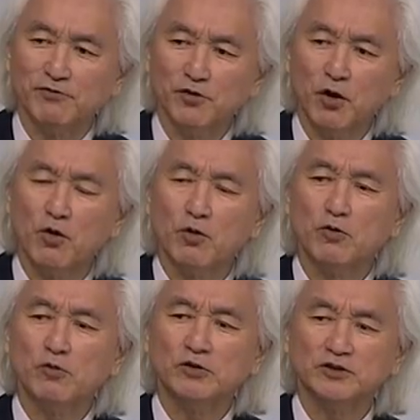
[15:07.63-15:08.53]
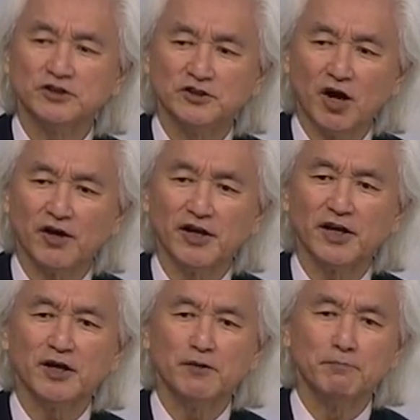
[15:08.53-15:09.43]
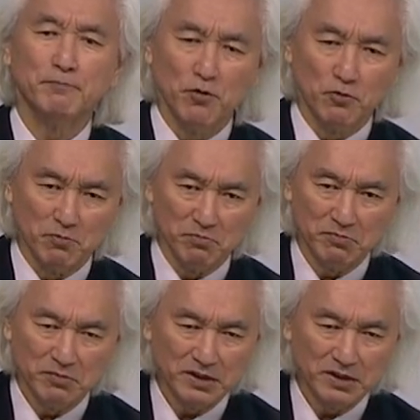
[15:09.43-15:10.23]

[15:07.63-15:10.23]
no sonic boom.